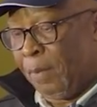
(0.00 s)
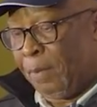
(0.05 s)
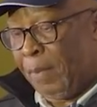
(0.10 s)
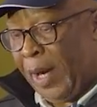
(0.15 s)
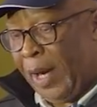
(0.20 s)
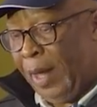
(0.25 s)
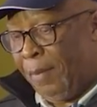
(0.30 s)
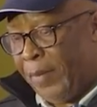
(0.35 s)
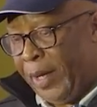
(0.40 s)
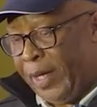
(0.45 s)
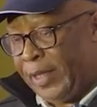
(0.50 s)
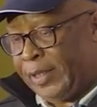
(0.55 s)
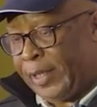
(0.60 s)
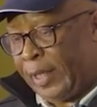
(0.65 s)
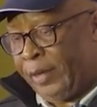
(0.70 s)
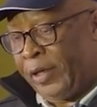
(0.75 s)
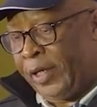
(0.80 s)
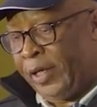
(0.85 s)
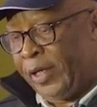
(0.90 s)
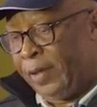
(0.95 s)

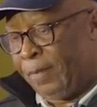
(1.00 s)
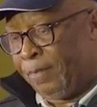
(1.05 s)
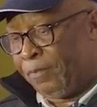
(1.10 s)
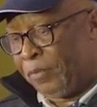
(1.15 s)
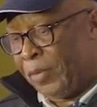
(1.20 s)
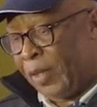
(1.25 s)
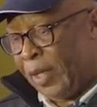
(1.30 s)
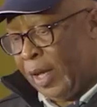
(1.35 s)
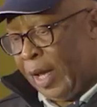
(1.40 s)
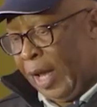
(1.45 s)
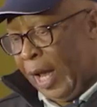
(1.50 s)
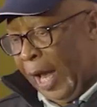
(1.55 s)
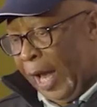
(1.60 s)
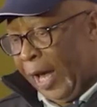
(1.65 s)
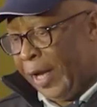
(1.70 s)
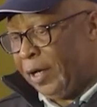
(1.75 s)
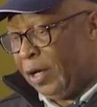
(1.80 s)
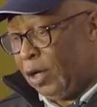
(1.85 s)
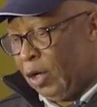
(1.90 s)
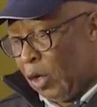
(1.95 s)
parliamentary,
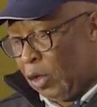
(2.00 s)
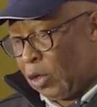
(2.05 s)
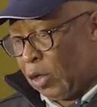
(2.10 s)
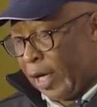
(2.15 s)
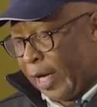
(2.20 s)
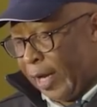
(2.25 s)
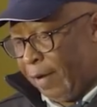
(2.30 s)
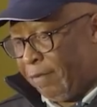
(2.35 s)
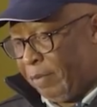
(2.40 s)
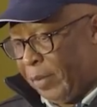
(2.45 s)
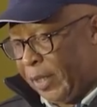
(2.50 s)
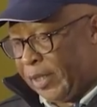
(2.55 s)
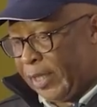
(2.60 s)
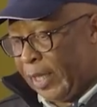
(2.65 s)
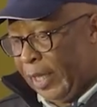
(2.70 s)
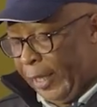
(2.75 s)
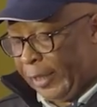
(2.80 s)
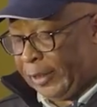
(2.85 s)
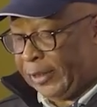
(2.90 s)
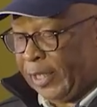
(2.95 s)
and local government
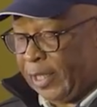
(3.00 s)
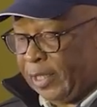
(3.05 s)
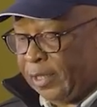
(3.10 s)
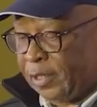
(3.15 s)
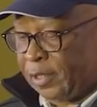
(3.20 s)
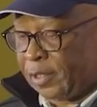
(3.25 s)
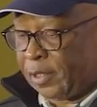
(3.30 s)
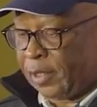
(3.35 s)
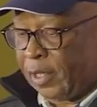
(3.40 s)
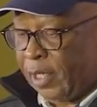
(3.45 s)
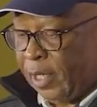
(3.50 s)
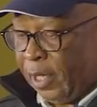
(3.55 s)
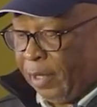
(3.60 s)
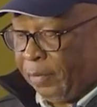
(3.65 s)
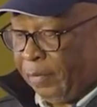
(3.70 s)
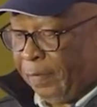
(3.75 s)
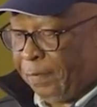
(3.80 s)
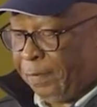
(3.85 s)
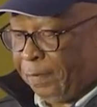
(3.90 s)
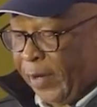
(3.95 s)
elections
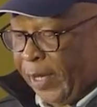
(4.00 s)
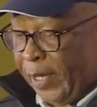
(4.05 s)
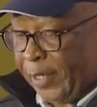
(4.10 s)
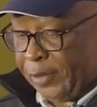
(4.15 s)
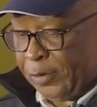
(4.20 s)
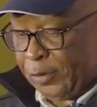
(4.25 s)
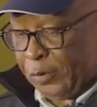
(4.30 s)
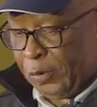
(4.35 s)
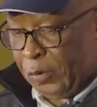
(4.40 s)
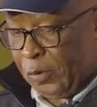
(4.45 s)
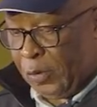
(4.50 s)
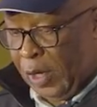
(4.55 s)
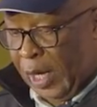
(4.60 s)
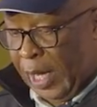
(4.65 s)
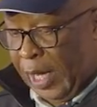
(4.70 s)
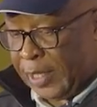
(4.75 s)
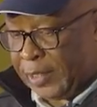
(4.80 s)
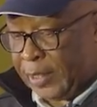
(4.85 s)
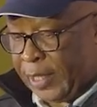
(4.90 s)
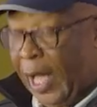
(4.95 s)
referred to
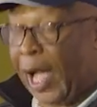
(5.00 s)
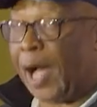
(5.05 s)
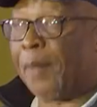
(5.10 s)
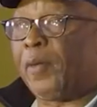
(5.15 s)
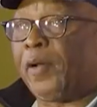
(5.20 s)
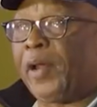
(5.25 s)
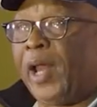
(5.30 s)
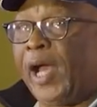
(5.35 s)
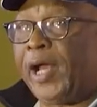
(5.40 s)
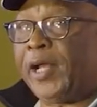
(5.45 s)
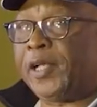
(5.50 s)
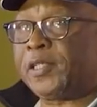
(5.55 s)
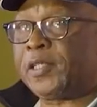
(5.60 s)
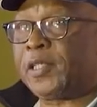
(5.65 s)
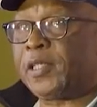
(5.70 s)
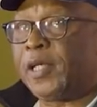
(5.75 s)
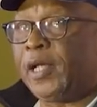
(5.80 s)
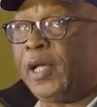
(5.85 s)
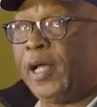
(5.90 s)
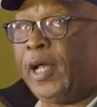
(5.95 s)
as the
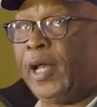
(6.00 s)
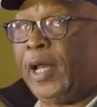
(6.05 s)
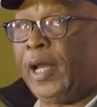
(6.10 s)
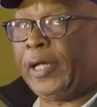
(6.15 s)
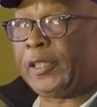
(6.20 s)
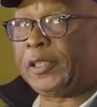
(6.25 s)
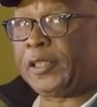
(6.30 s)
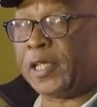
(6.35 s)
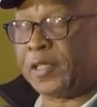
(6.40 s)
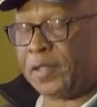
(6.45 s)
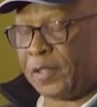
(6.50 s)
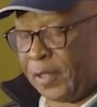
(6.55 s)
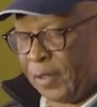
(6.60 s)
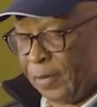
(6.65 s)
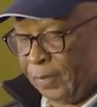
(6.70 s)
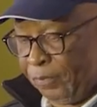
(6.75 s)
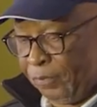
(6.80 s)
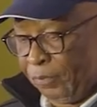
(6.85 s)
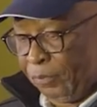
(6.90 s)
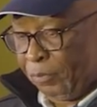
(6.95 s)
harmonized
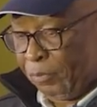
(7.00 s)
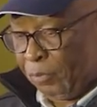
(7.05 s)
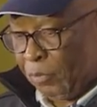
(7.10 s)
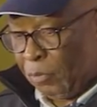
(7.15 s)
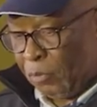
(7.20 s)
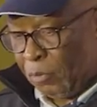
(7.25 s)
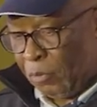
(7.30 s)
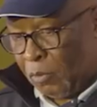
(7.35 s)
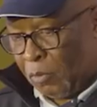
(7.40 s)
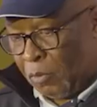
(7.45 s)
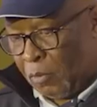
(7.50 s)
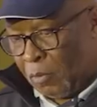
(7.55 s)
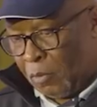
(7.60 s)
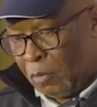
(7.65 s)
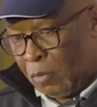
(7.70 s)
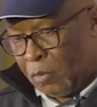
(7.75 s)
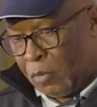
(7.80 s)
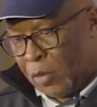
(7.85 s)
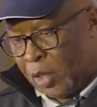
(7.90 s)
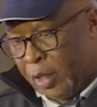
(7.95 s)
elections.
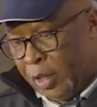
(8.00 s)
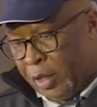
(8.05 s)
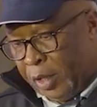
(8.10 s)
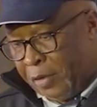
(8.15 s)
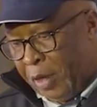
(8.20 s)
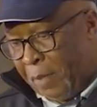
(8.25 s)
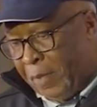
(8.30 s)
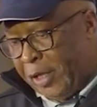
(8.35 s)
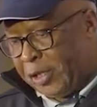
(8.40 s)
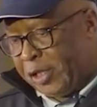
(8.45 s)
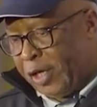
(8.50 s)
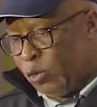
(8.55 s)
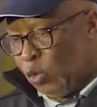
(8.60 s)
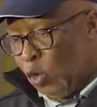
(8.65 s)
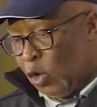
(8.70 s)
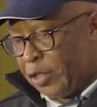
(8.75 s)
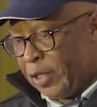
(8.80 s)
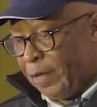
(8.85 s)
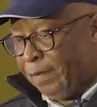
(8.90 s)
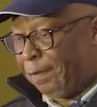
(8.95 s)
The mission
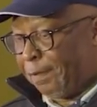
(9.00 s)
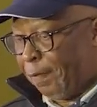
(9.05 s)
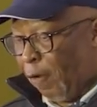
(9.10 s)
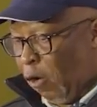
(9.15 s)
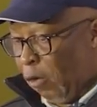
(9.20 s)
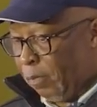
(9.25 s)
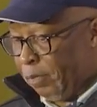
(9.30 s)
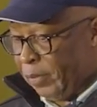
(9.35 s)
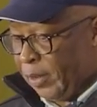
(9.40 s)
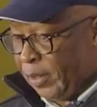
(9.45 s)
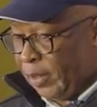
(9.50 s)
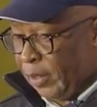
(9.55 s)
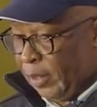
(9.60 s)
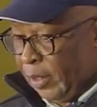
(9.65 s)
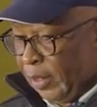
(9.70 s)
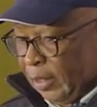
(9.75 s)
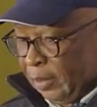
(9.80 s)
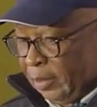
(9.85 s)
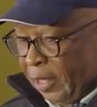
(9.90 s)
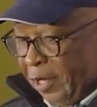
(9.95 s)
was informed
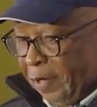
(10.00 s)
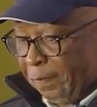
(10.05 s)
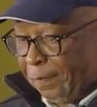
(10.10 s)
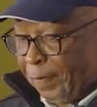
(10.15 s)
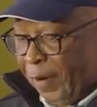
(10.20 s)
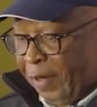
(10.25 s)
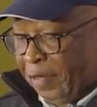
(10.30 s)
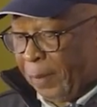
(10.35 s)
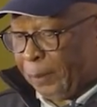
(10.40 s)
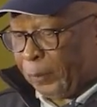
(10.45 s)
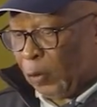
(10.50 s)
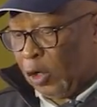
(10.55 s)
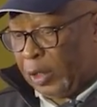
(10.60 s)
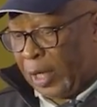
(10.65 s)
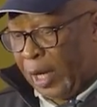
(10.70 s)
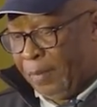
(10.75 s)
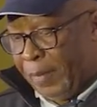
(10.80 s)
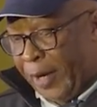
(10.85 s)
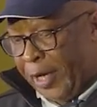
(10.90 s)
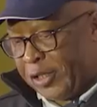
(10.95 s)
that a further
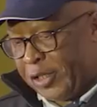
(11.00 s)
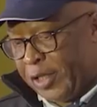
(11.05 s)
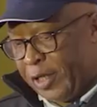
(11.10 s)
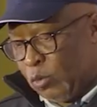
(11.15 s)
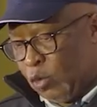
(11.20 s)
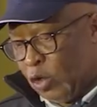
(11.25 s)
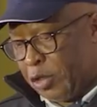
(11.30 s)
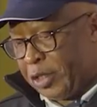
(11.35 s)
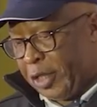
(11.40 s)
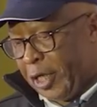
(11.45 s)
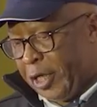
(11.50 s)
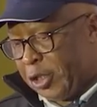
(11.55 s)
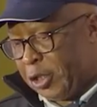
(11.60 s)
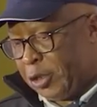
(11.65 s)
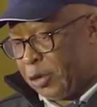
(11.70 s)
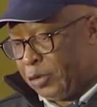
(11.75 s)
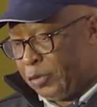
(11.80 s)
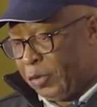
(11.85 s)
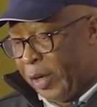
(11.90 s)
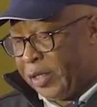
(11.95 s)
proclamation was
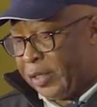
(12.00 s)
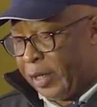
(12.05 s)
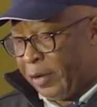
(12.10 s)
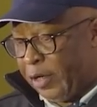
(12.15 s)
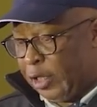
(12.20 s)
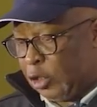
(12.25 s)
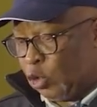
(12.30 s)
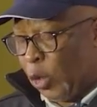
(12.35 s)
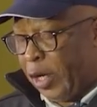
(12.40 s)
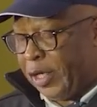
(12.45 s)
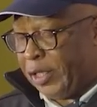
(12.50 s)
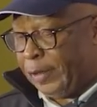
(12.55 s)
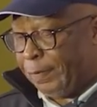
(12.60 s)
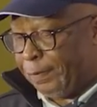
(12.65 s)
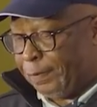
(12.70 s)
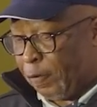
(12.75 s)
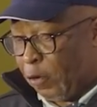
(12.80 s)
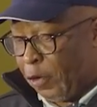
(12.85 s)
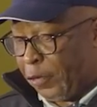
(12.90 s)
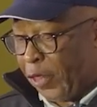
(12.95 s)
issued rendering
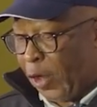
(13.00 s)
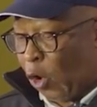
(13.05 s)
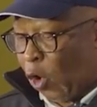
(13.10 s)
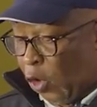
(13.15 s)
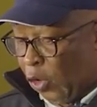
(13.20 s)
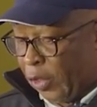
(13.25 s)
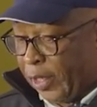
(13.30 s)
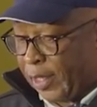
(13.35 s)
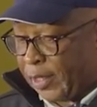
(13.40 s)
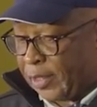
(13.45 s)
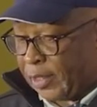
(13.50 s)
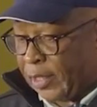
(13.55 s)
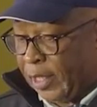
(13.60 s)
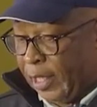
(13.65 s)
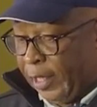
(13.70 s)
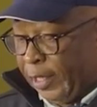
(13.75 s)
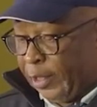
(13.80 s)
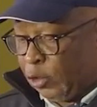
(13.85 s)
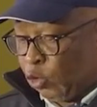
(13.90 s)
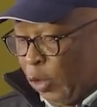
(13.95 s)
24th August
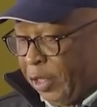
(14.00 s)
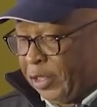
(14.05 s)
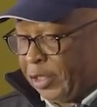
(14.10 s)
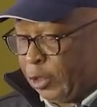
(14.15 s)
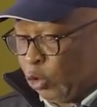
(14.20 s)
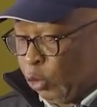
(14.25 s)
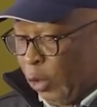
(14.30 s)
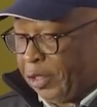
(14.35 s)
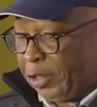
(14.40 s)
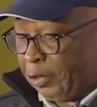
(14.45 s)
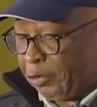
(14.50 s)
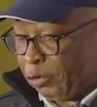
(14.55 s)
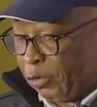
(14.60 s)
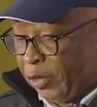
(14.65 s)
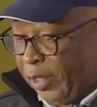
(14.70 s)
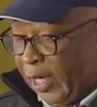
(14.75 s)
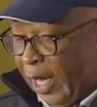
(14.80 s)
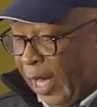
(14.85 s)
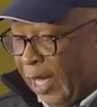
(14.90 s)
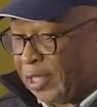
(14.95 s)

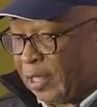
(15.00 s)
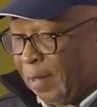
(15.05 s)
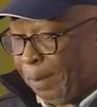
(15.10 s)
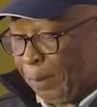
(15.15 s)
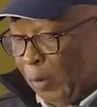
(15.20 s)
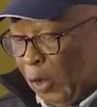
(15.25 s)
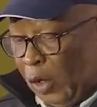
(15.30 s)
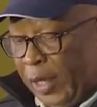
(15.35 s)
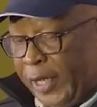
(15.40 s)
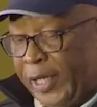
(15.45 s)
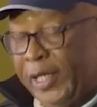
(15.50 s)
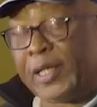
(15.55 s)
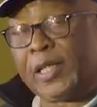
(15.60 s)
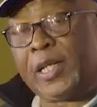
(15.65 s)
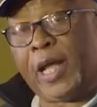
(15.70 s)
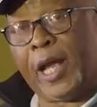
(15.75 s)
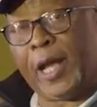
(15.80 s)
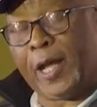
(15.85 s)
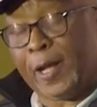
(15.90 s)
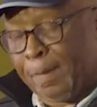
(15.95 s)
2023 as a polling
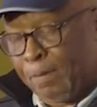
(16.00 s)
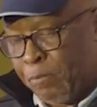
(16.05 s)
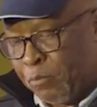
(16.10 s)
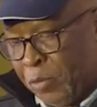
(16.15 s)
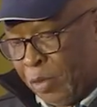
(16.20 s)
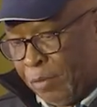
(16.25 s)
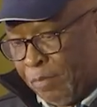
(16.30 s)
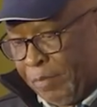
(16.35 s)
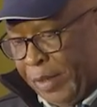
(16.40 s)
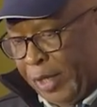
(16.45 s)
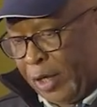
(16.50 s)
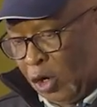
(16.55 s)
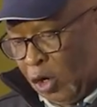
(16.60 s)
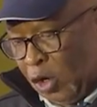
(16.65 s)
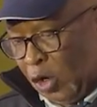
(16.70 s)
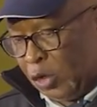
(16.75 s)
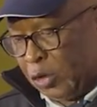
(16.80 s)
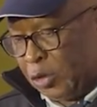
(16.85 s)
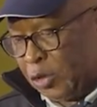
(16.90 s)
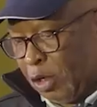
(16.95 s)
day
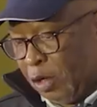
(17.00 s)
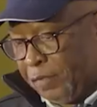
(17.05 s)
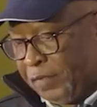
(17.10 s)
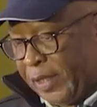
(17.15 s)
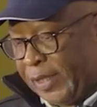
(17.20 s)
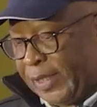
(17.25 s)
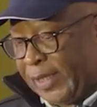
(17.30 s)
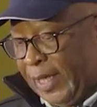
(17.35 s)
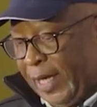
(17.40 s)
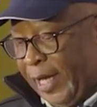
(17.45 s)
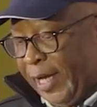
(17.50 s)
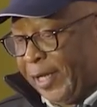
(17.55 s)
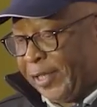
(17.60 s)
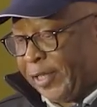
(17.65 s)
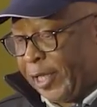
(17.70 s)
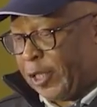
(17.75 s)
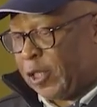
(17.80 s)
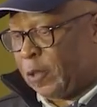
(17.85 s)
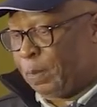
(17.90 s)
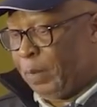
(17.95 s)
because of the
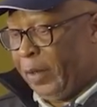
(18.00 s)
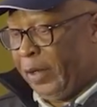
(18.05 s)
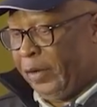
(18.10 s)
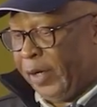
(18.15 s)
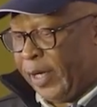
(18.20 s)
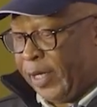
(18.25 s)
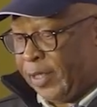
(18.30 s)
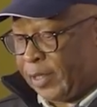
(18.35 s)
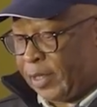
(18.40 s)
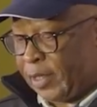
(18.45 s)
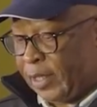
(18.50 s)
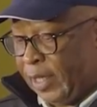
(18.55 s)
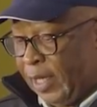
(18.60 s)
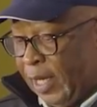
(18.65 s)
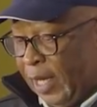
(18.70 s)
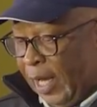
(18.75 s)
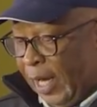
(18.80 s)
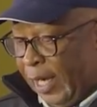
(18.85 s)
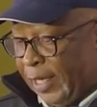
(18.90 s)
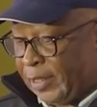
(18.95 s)
delays experienced
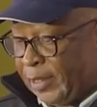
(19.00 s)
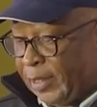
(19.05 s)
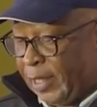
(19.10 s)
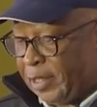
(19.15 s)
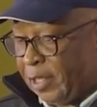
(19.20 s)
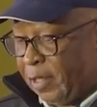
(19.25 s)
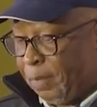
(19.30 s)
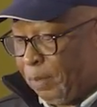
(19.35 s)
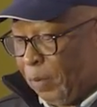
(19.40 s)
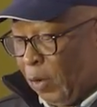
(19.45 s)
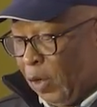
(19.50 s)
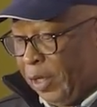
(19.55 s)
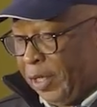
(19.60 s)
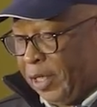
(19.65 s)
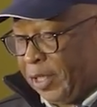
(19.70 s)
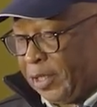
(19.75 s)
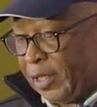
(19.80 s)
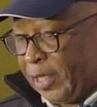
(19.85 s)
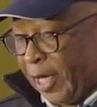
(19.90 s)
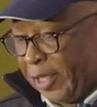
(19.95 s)
at certain
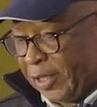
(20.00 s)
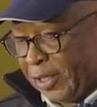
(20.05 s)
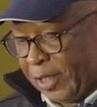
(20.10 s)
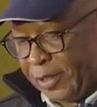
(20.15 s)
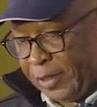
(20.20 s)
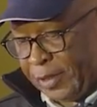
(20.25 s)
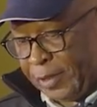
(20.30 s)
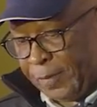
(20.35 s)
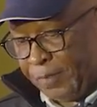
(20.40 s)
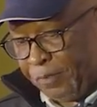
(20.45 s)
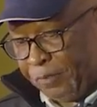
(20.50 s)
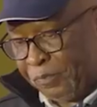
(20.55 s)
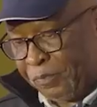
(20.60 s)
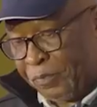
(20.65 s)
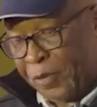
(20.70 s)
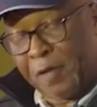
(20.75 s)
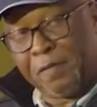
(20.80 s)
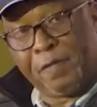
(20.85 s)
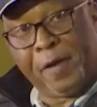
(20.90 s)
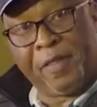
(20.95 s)
polling stations.
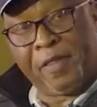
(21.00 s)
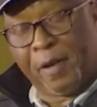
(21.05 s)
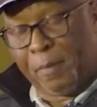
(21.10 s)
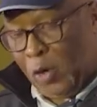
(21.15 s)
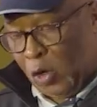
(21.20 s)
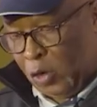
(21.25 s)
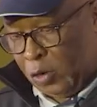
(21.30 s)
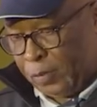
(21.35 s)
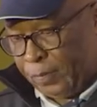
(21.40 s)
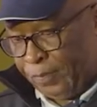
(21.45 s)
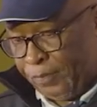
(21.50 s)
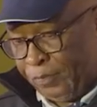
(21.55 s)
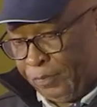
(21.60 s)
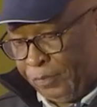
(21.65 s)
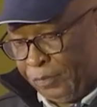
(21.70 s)
Furthermore,